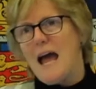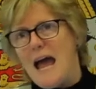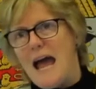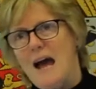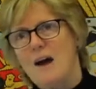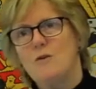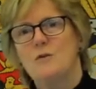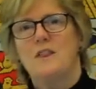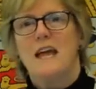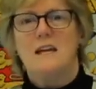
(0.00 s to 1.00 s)

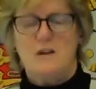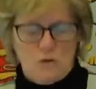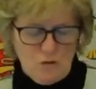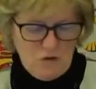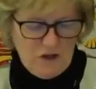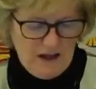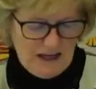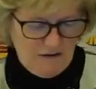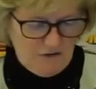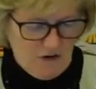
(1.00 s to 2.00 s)
how they use a
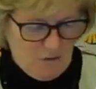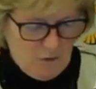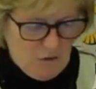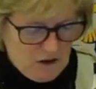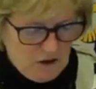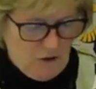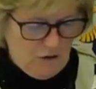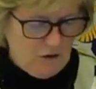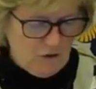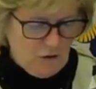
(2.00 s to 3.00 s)
cephalosporin
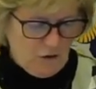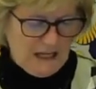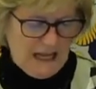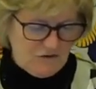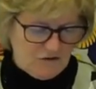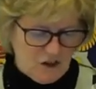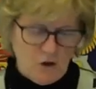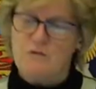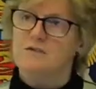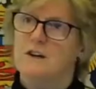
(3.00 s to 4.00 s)
called
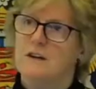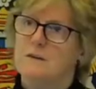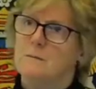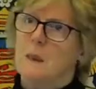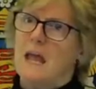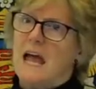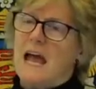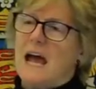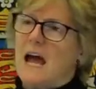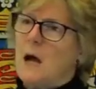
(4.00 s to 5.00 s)
Ceftiofur,
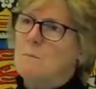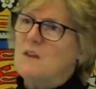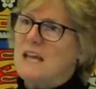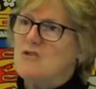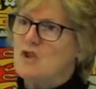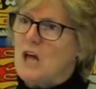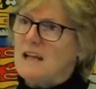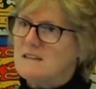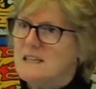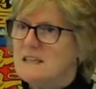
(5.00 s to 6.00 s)

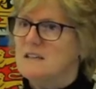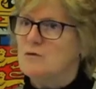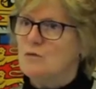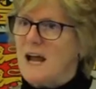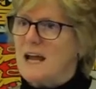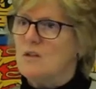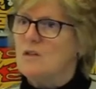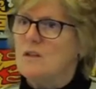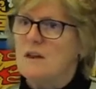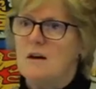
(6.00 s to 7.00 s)
injecting it into
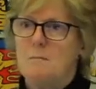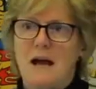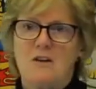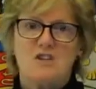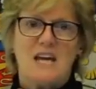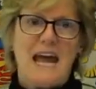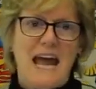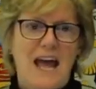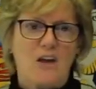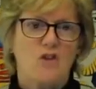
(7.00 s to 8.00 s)
eggs as they're about to
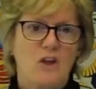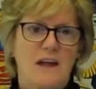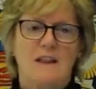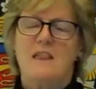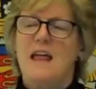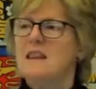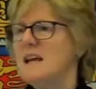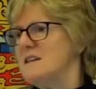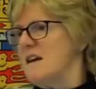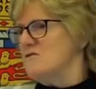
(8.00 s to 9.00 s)
hatch. Then
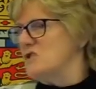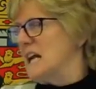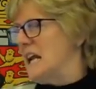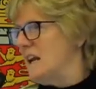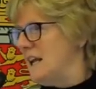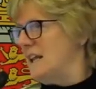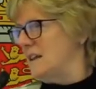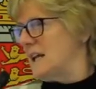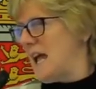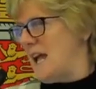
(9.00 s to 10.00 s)
they don't
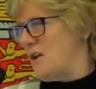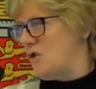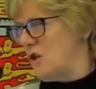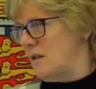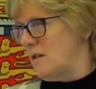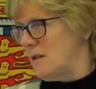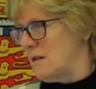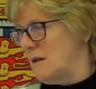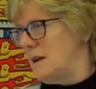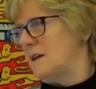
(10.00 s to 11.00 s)
clean the
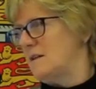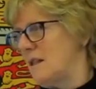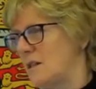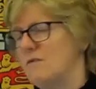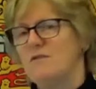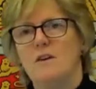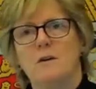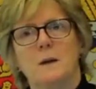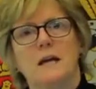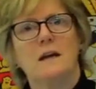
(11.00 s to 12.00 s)
cages, intensive
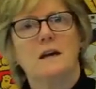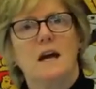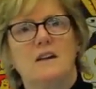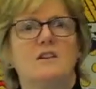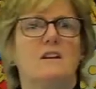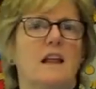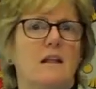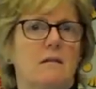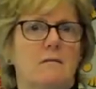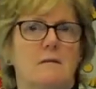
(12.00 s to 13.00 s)
farming, until
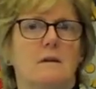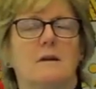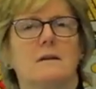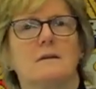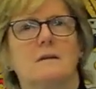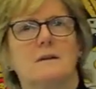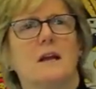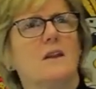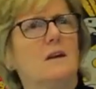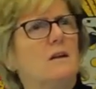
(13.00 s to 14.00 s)
they,
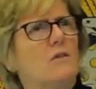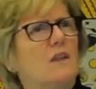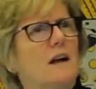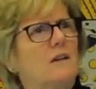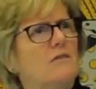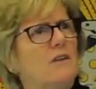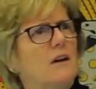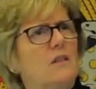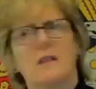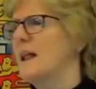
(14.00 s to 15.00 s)
no, they don't
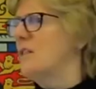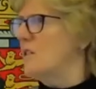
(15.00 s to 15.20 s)
sacrifice. They